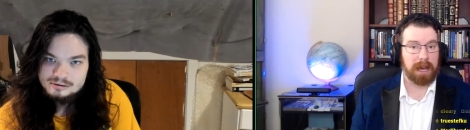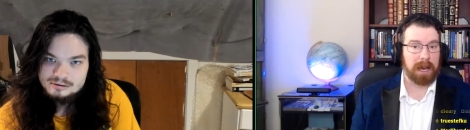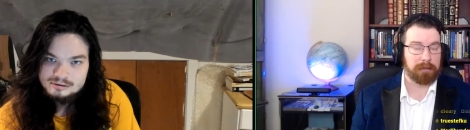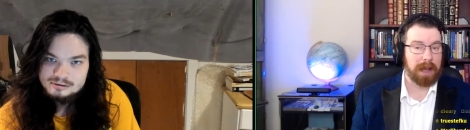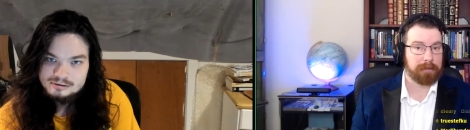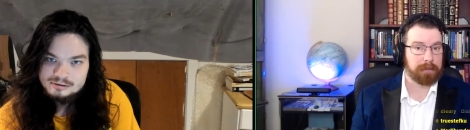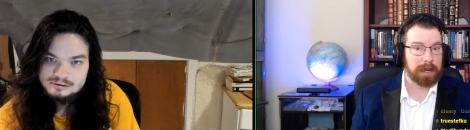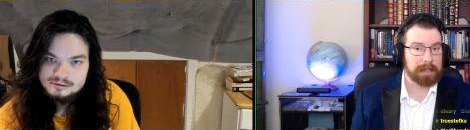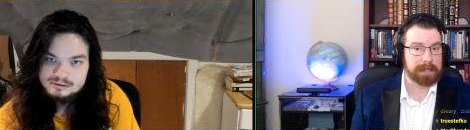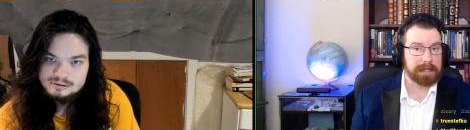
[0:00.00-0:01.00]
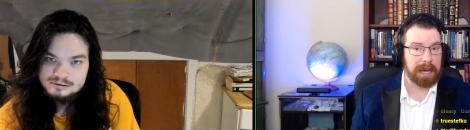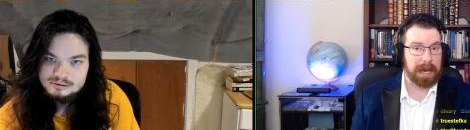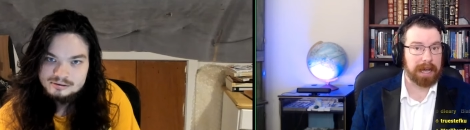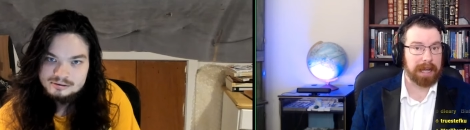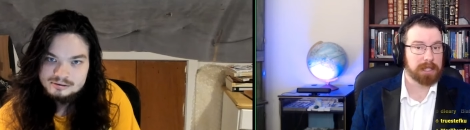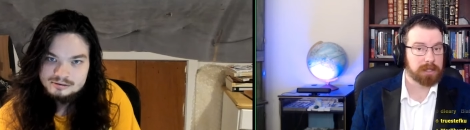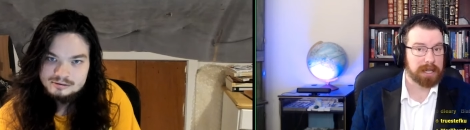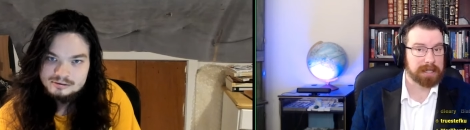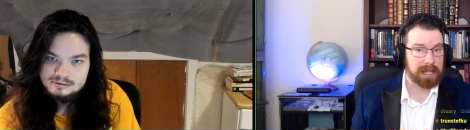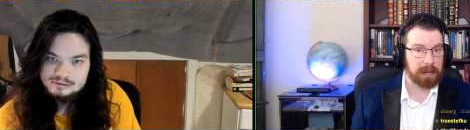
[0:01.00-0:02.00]
Speaker 1: uh, referent uh,
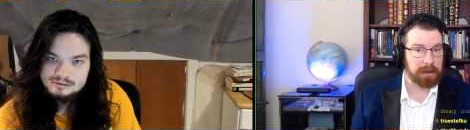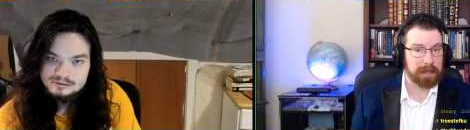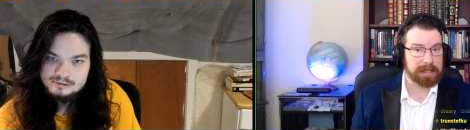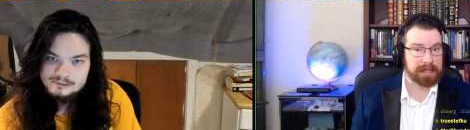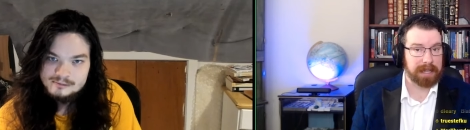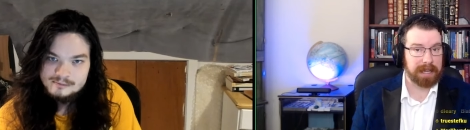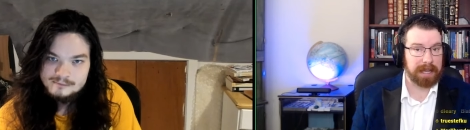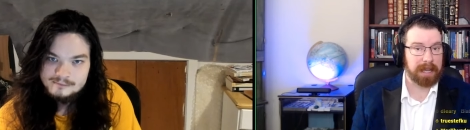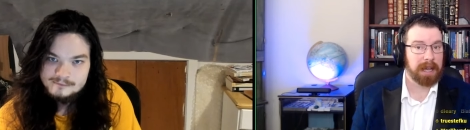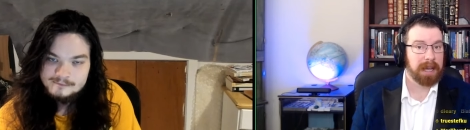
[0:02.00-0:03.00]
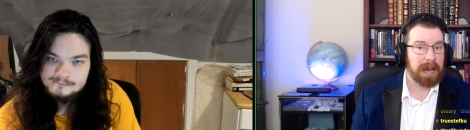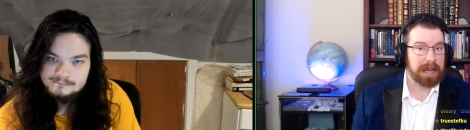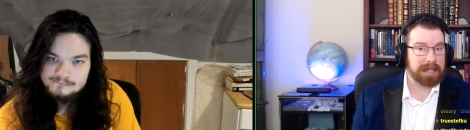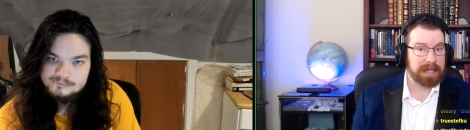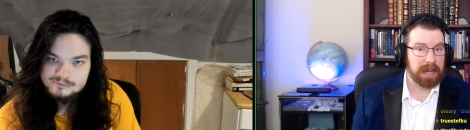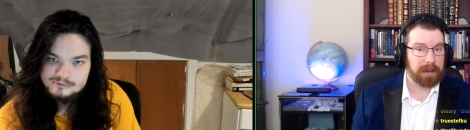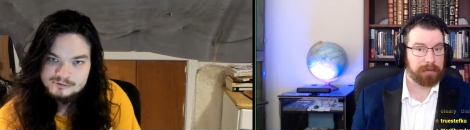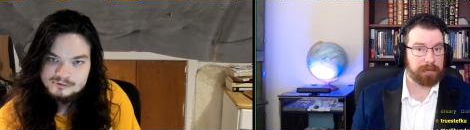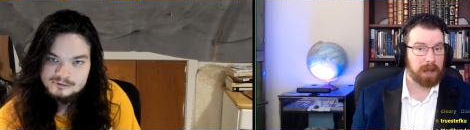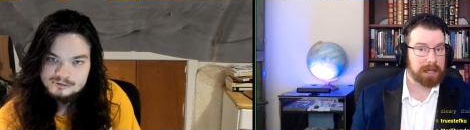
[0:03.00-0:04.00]
interest here is the idea of
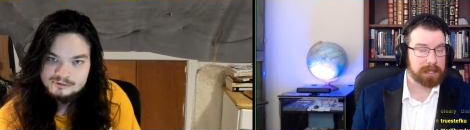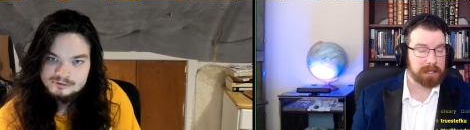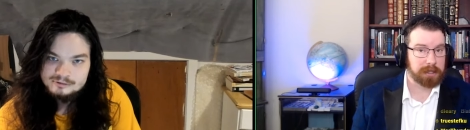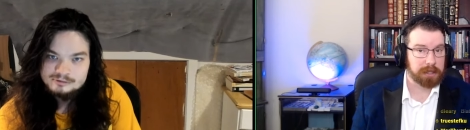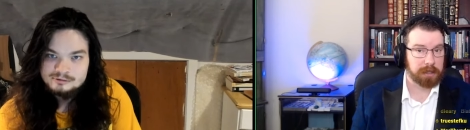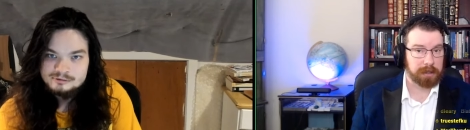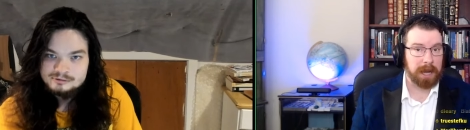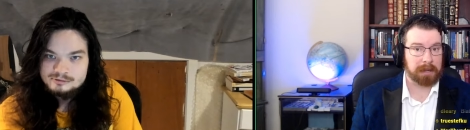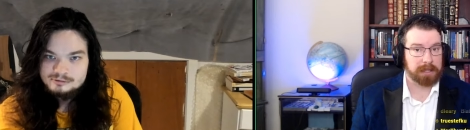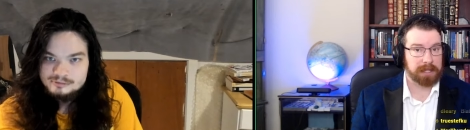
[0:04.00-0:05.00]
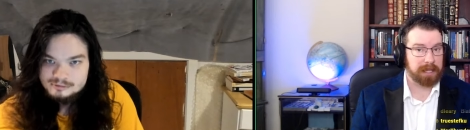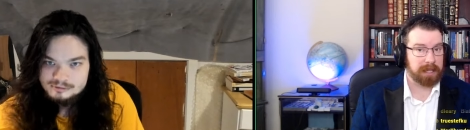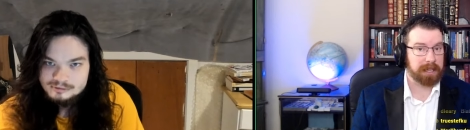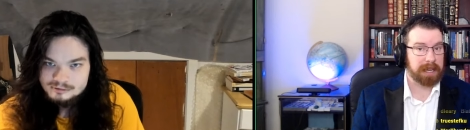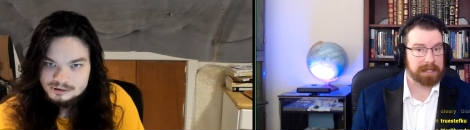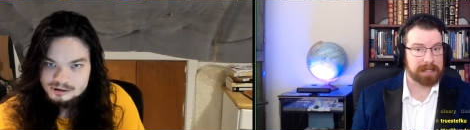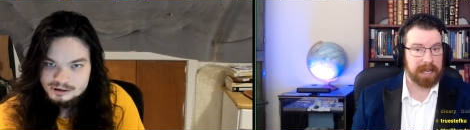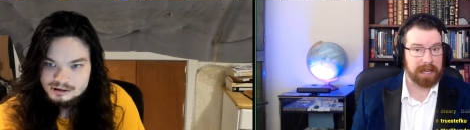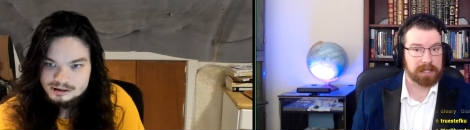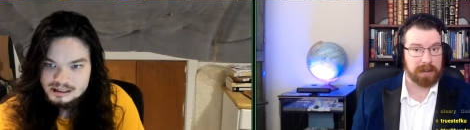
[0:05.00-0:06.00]
constitutional democracy in the United
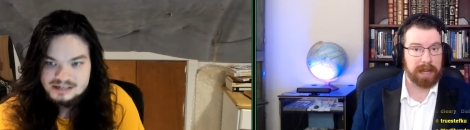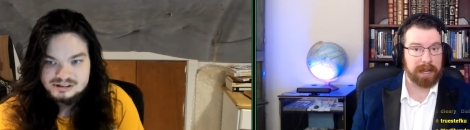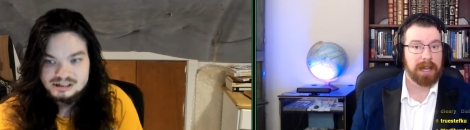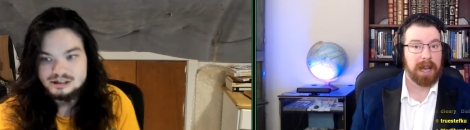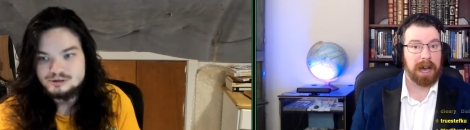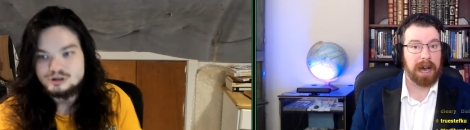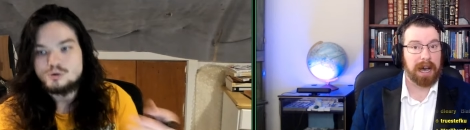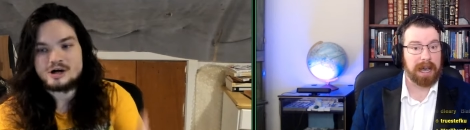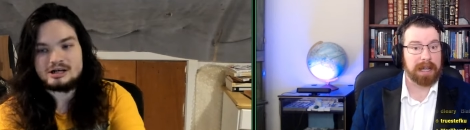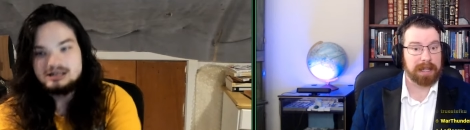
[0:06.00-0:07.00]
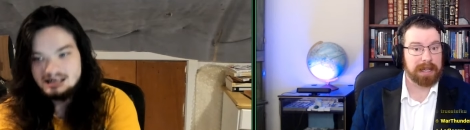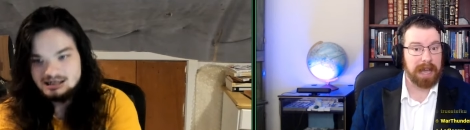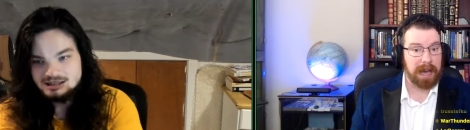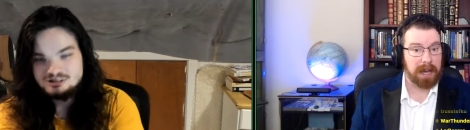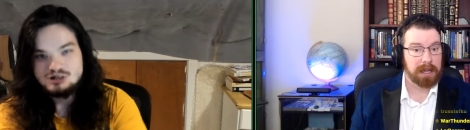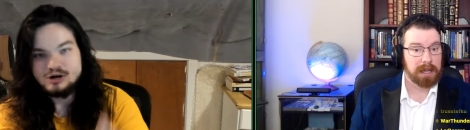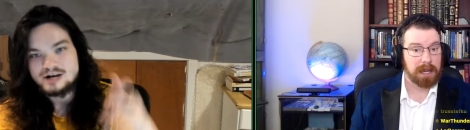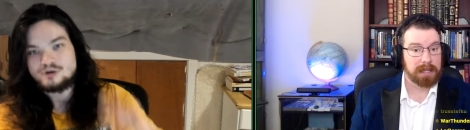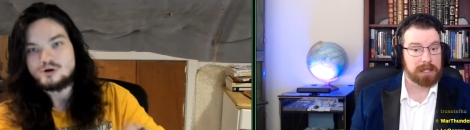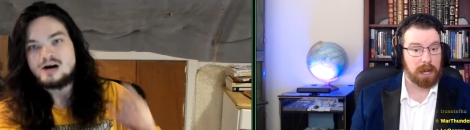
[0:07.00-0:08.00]
States. Yes, right? and you are uh, Canadian, and, yeah. so I
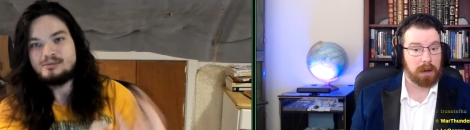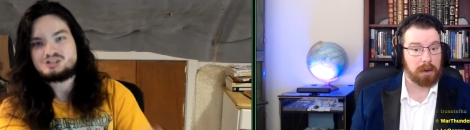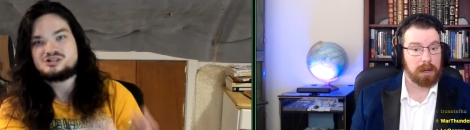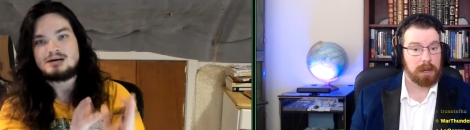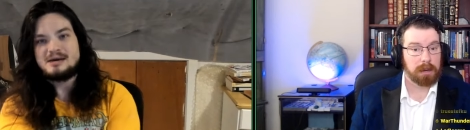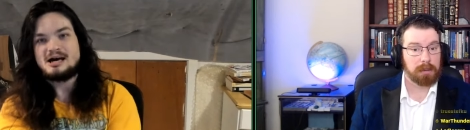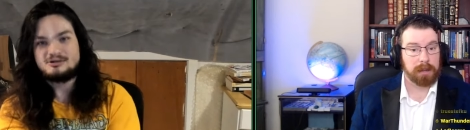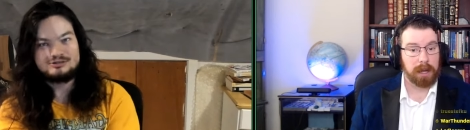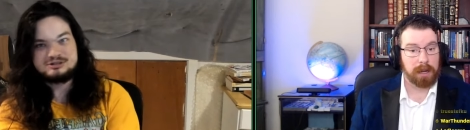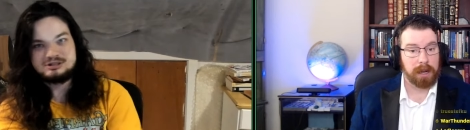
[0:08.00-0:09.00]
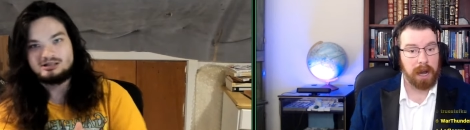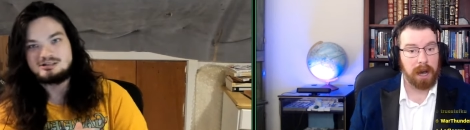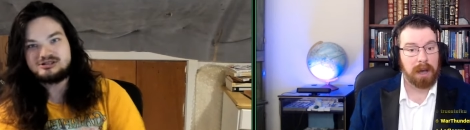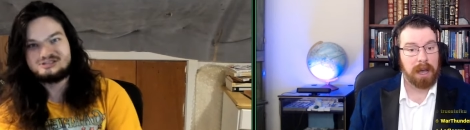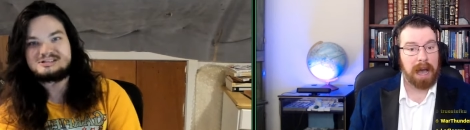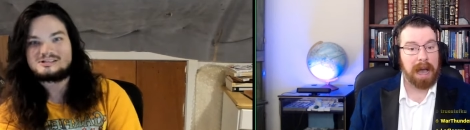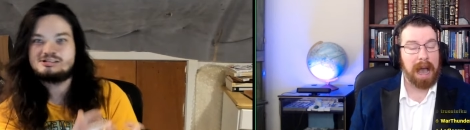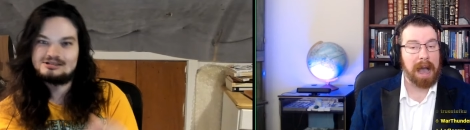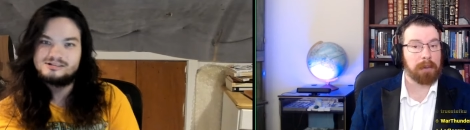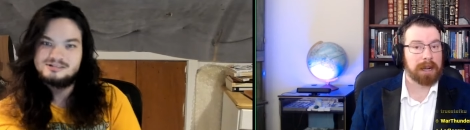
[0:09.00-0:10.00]
don't know how so, much that matters. Well, no, no, no.
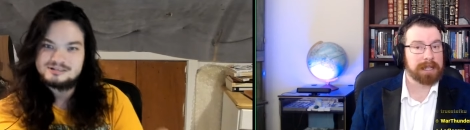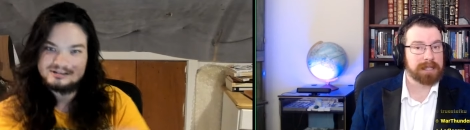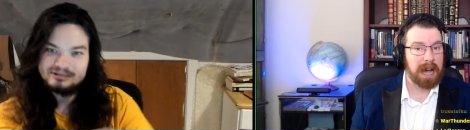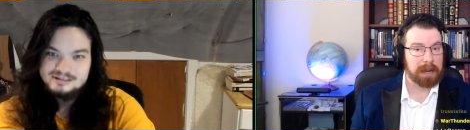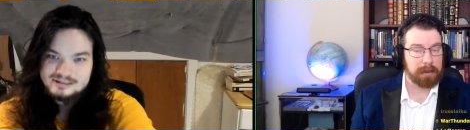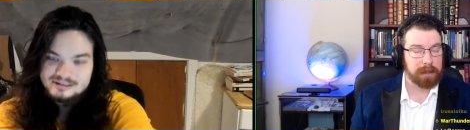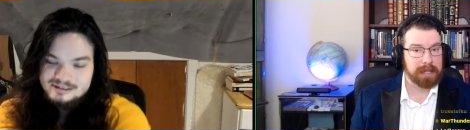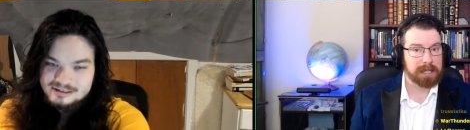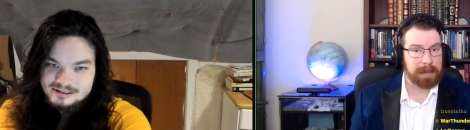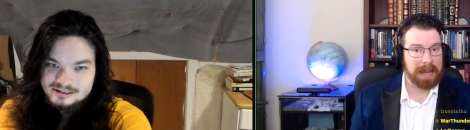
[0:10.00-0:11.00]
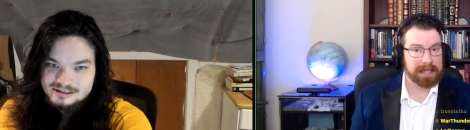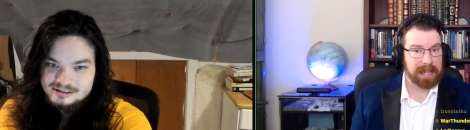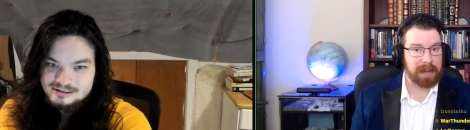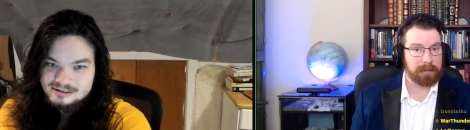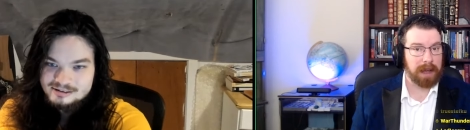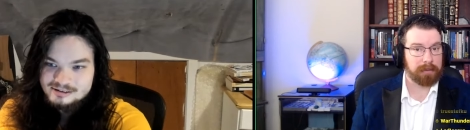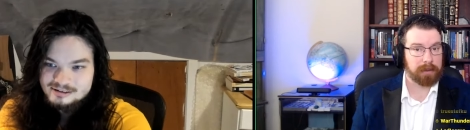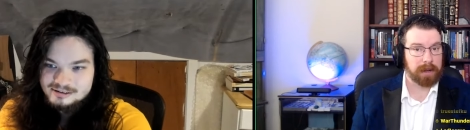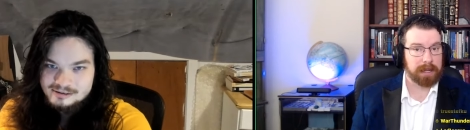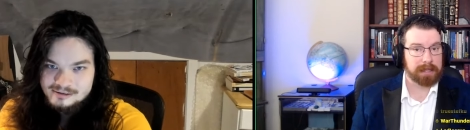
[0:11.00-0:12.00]
I, I want to talk with respect to that
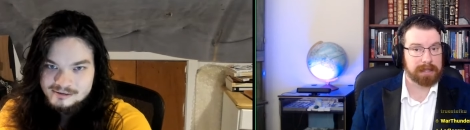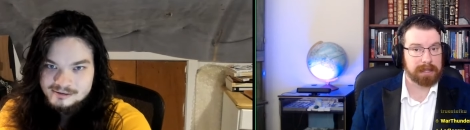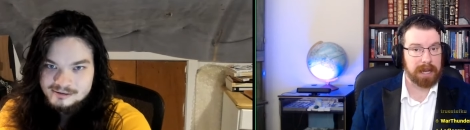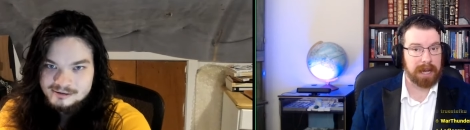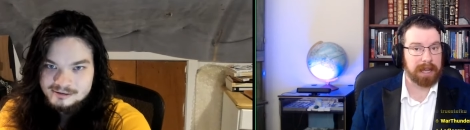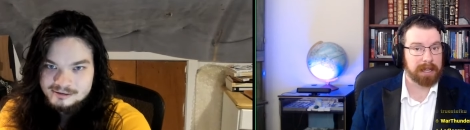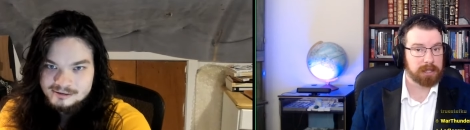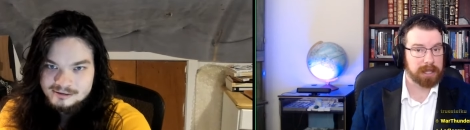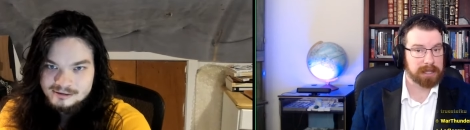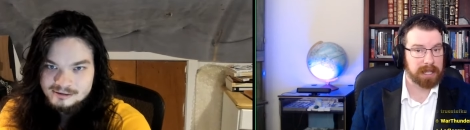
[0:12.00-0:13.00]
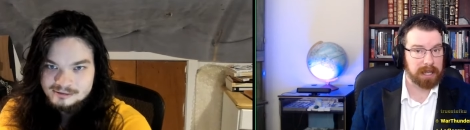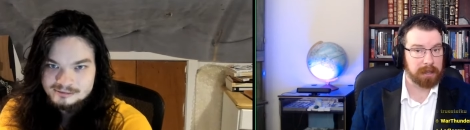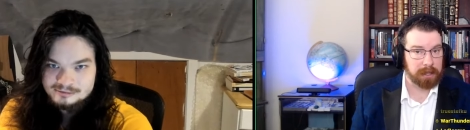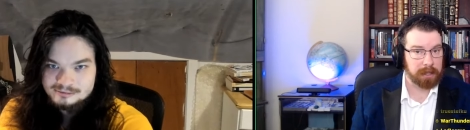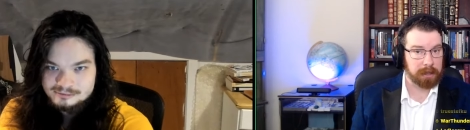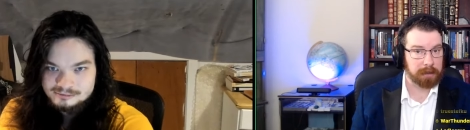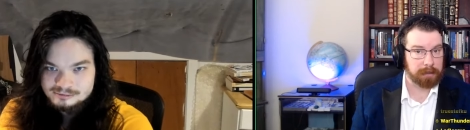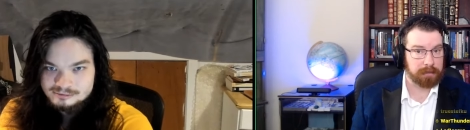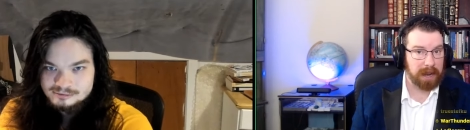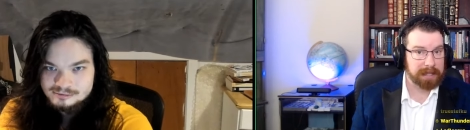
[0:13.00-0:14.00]
referent uh, interest that you, are
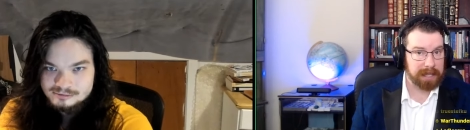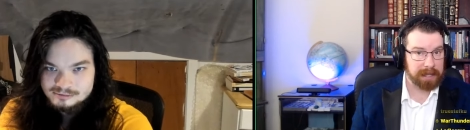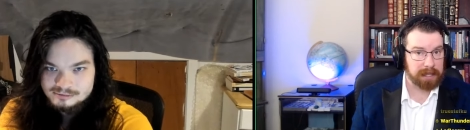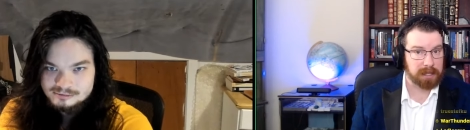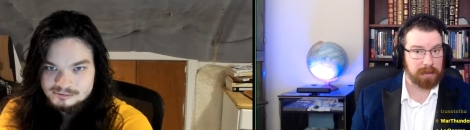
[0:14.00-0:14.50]
phrasing this